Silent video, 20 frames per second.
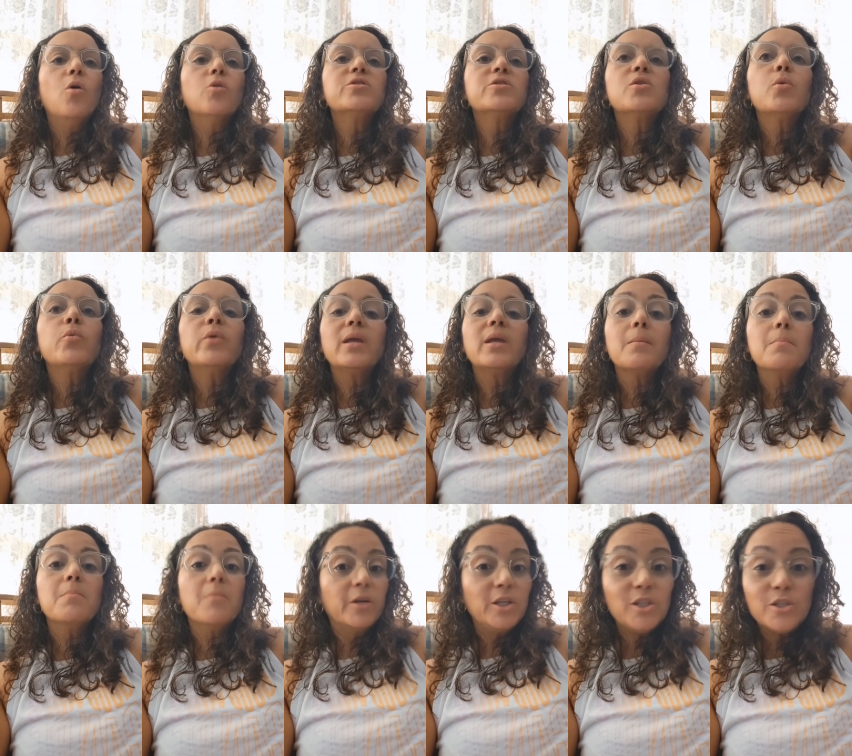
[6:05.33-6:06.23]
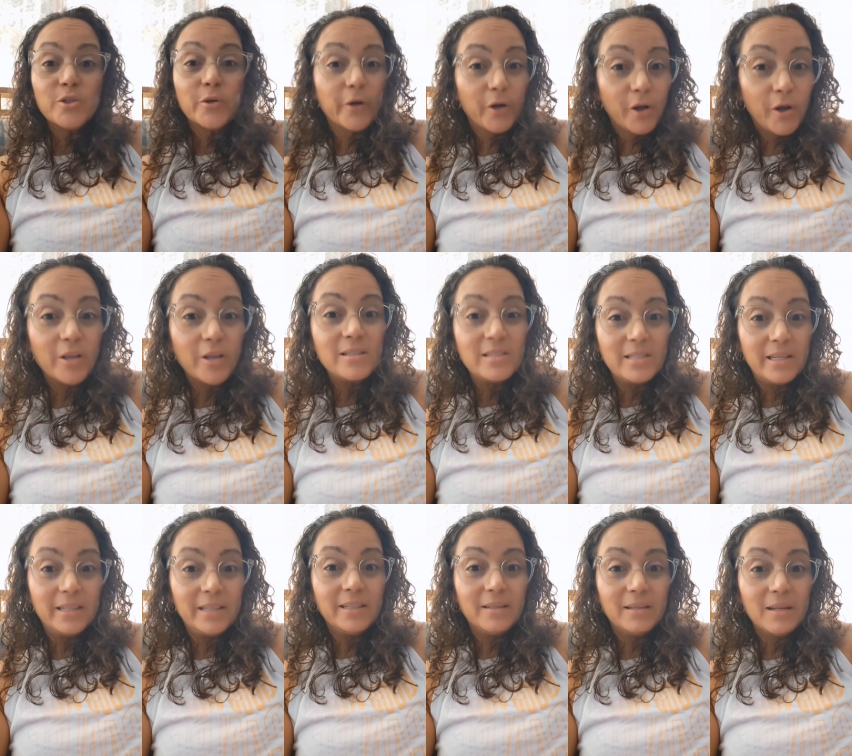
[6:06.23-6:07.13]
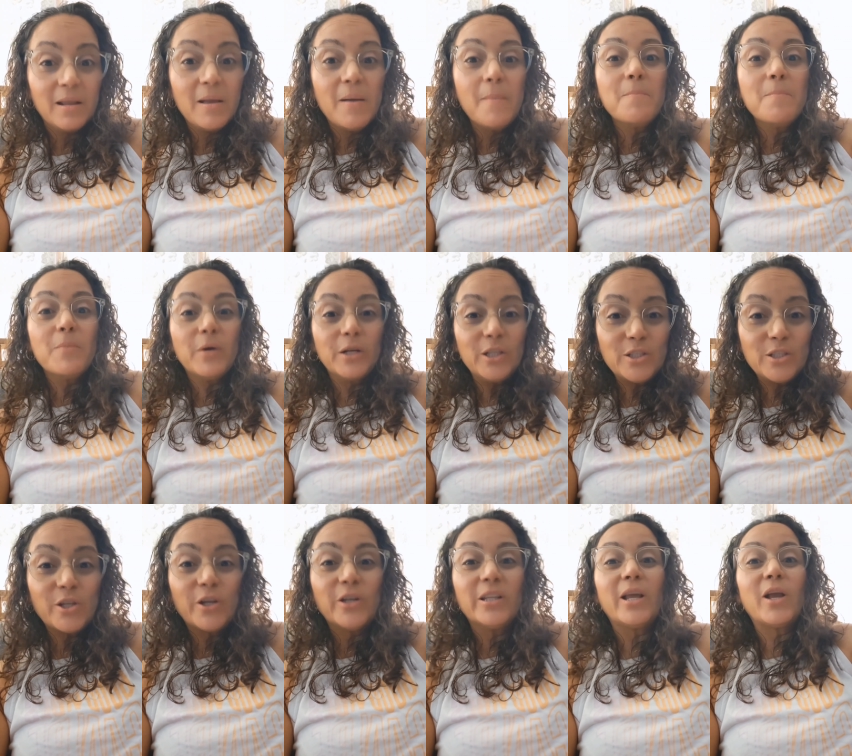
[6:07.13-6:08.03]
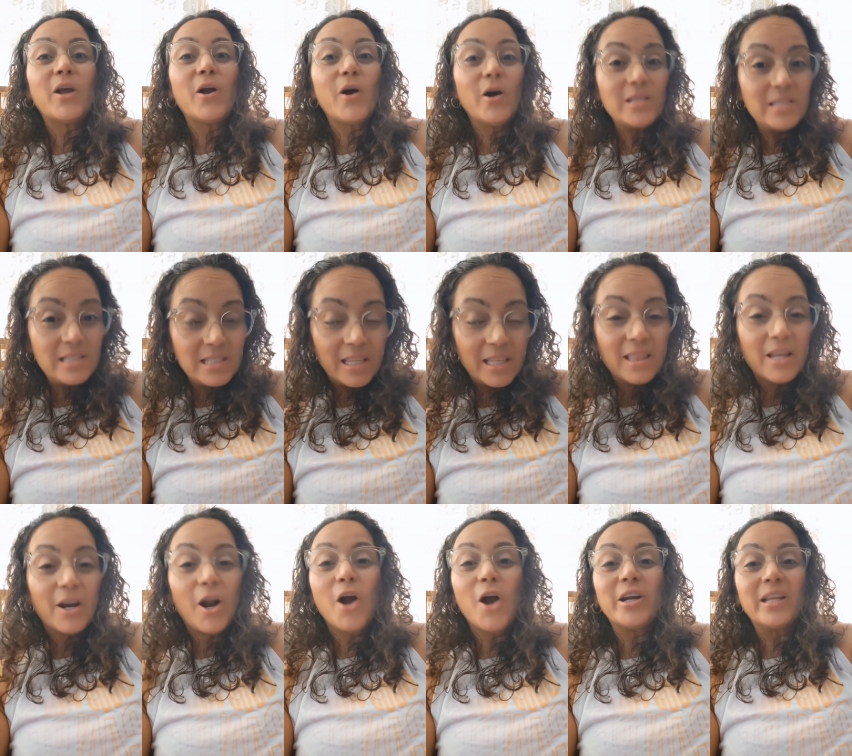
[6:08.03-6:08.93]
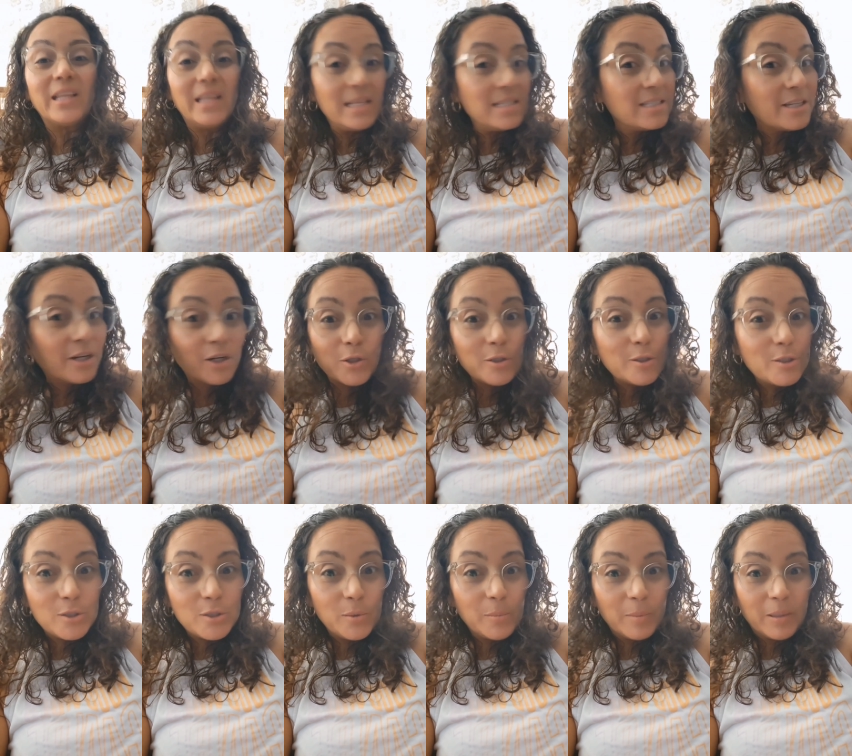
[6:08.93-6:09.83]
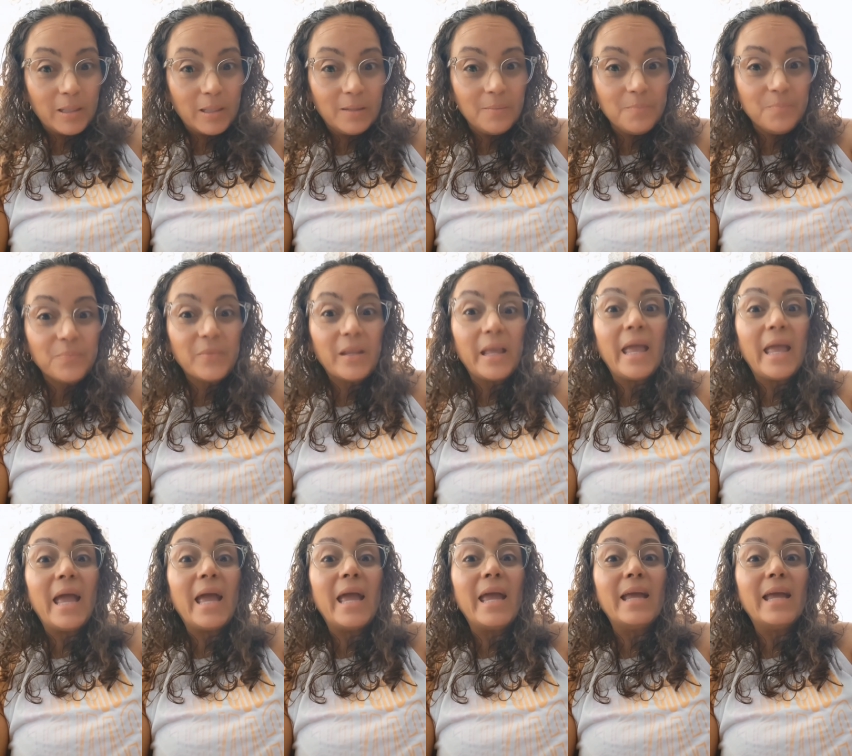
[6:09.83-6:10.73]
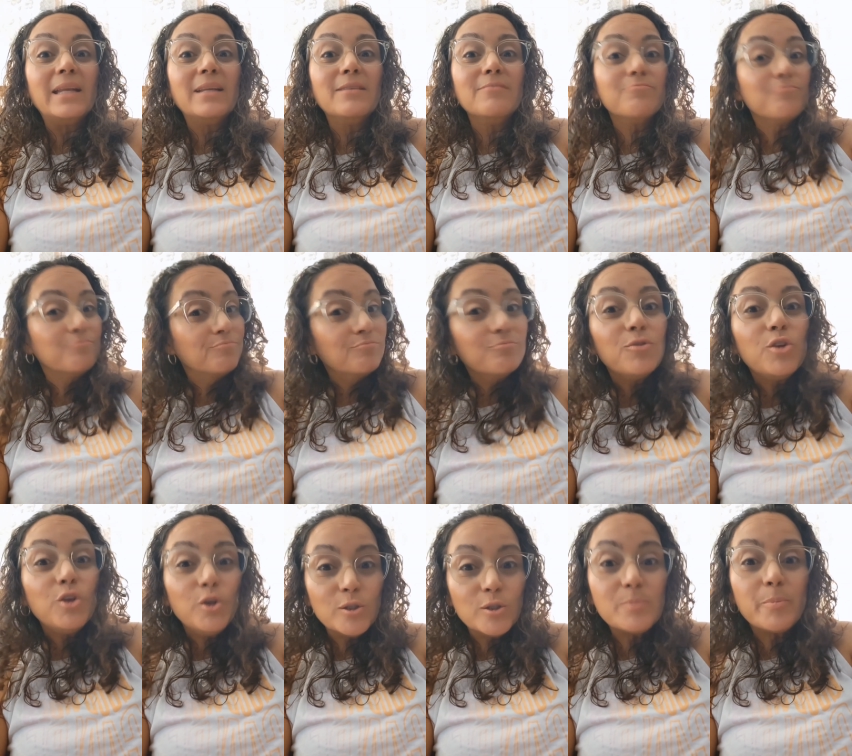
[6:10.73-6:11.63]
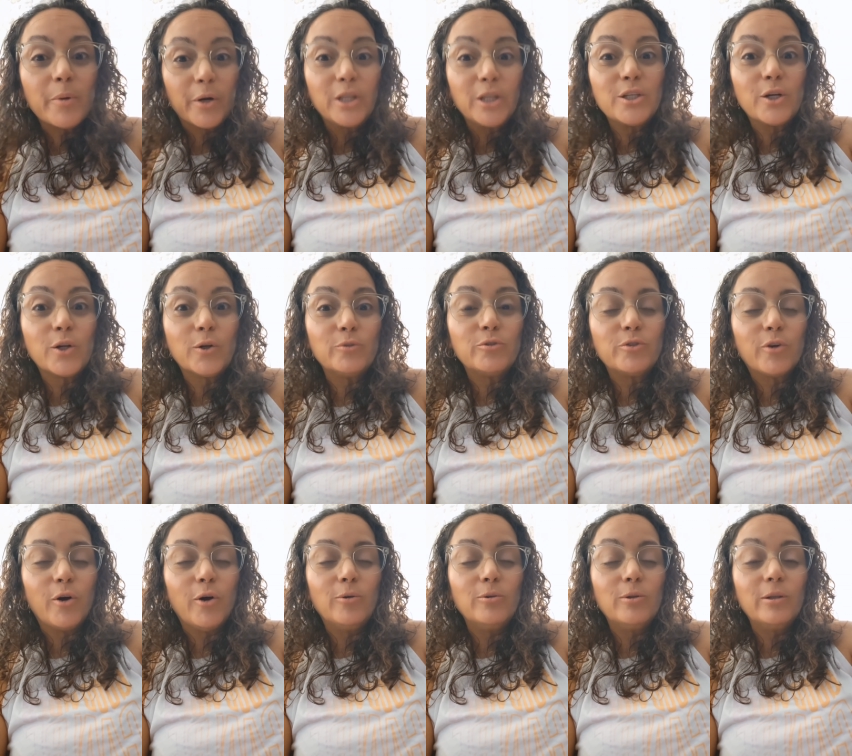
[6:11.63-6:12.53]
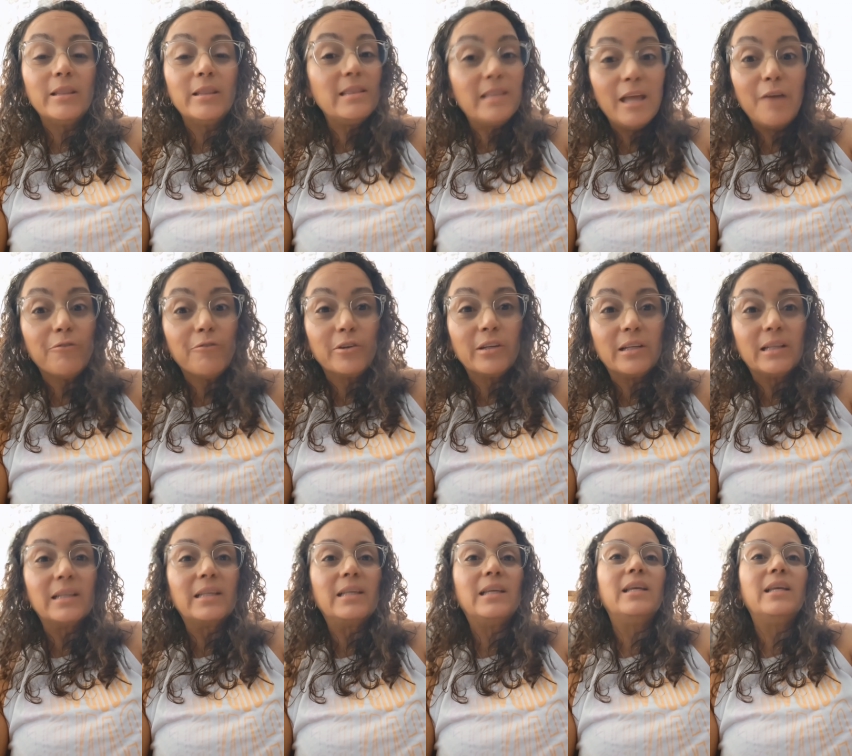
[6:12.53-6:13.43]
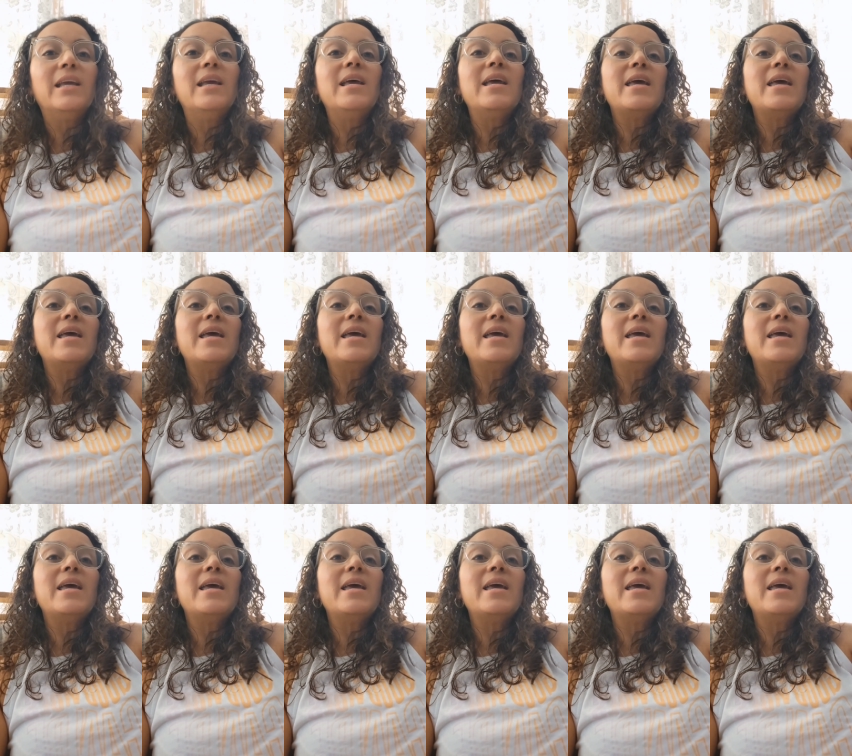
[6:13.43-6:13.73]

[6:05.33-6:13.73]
Also, we can monitor our content, monitor the content that our kids are consuming, and use parental control, definitely.